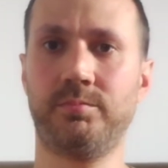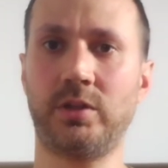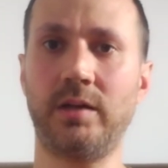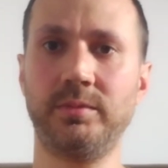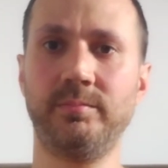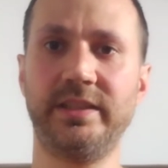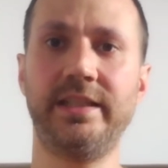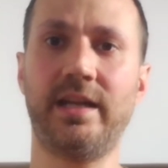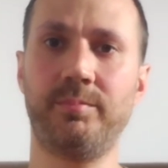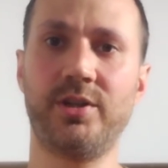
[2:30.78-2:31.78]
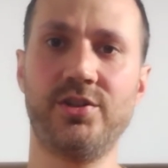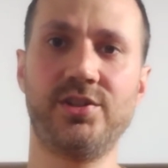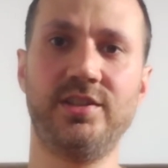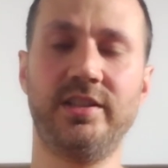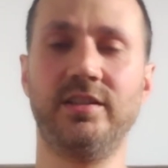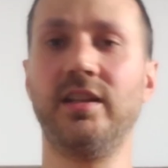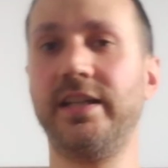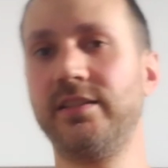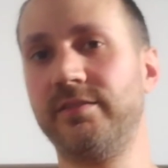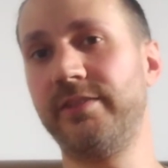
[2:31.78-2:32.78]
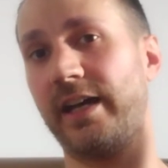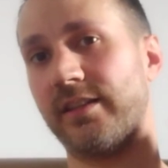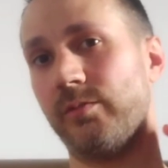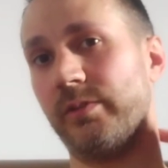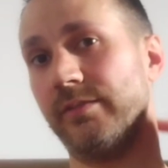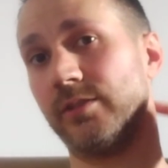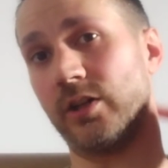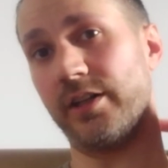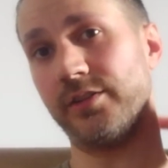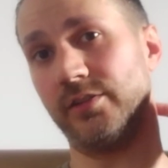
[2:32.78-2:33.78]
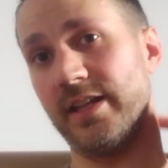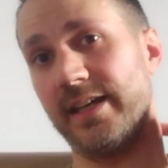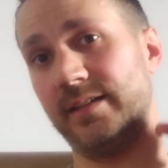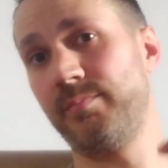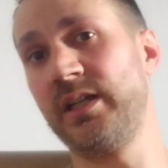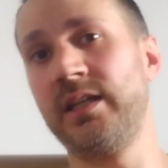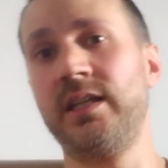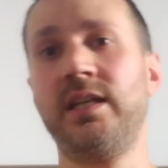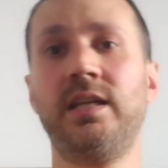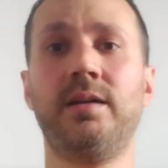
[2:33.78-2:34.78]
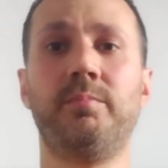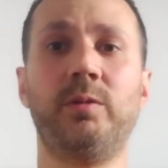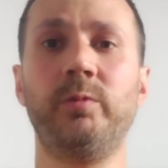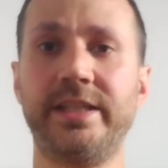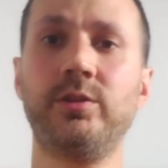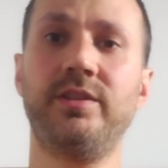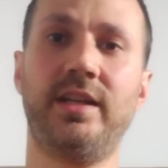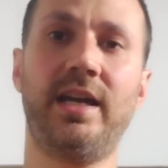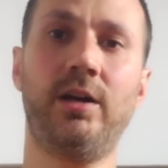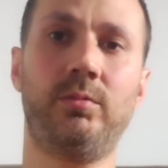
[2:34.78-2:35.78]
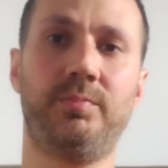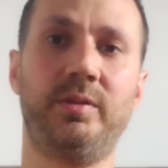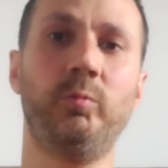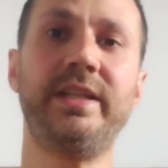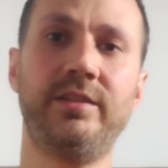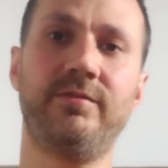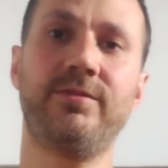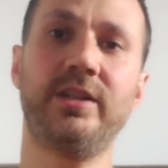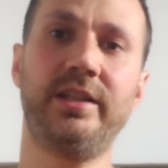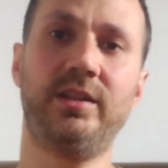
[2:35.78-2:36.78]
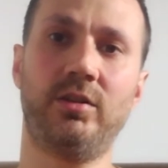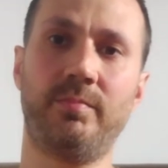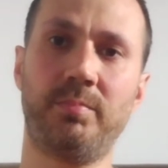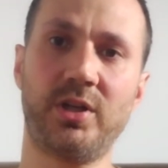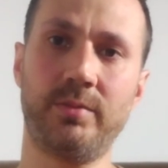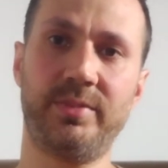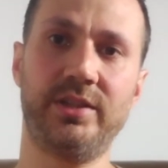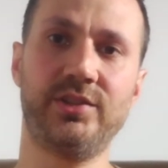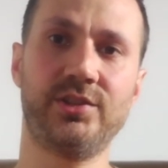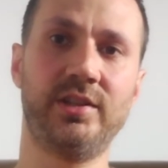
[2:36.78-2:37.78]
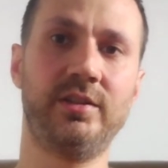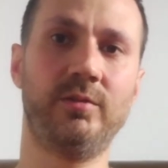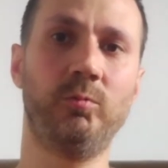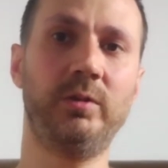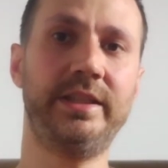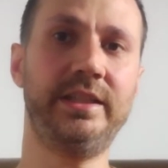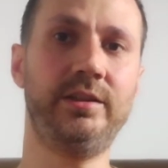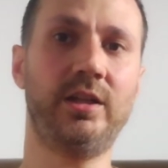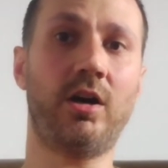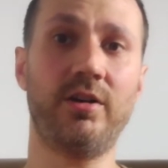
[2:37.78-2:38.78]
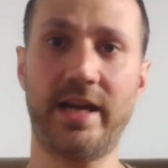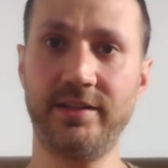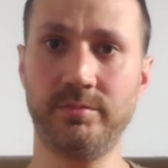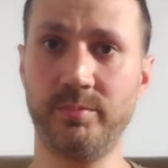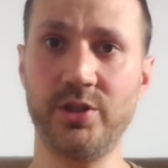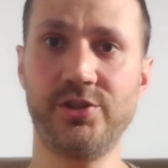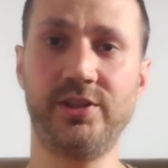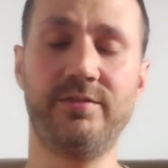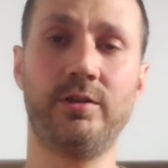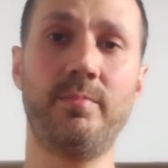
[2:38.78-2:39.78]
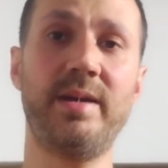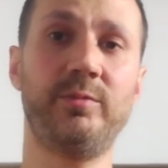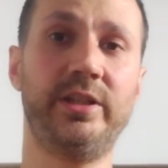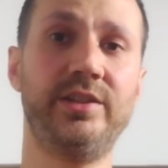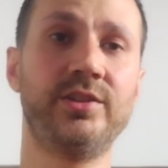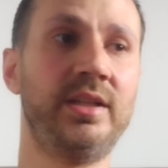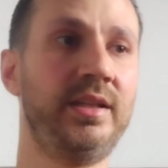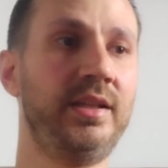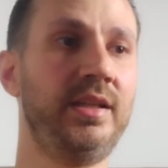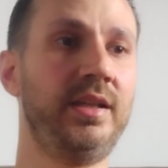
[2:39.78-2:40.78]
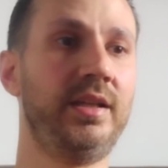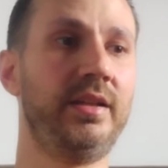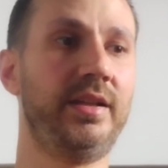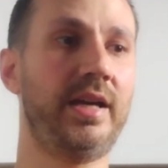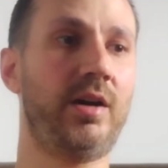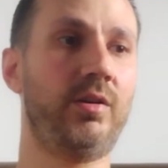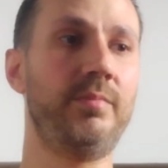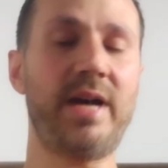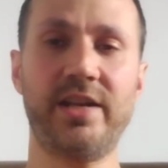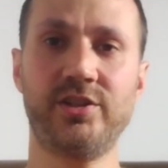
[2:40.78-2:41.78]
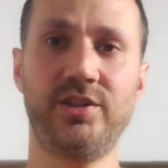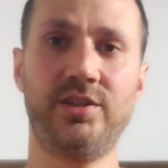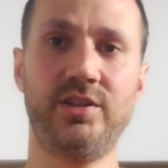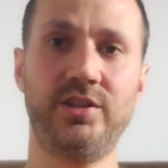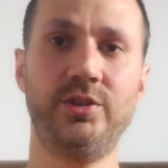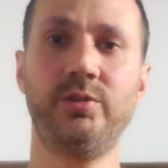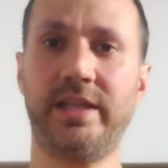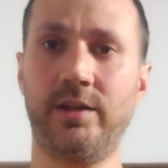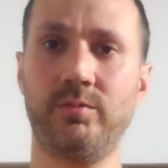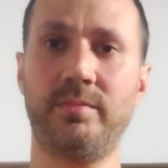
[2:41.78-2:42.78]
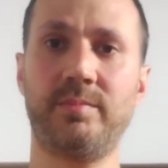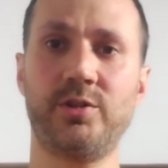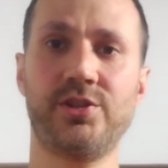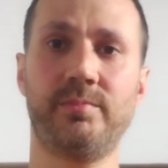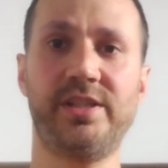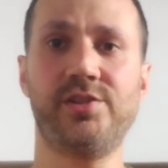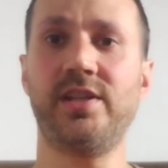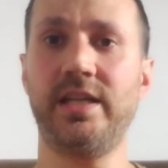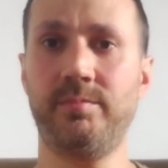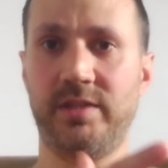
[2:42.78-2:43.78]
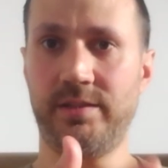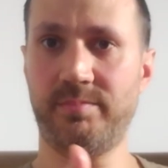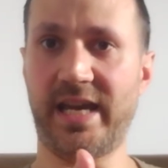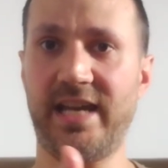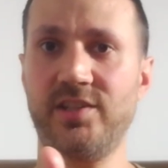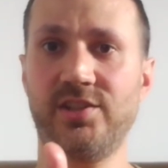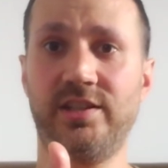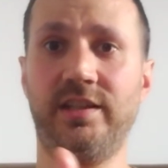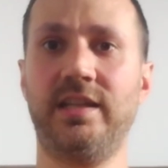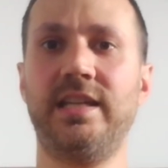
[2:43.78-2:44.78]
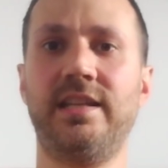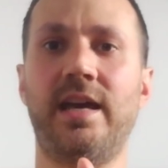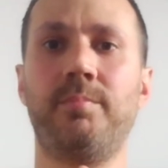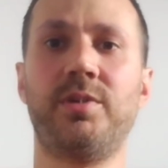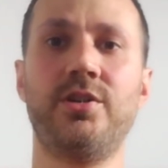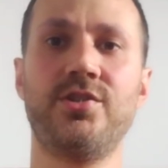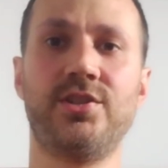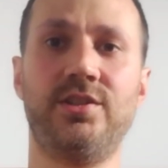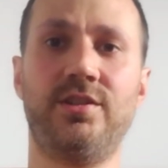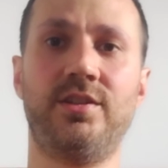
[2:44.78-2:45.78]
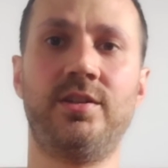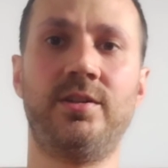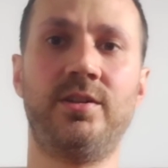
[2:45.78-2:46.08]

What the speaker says: probably that person didn't like the fact that we forgot their name, but we couldn't help, we didn't forget it on purpose. We are at the mercy of our memories. Now imagine you can't remember somebody's name in passing, and that person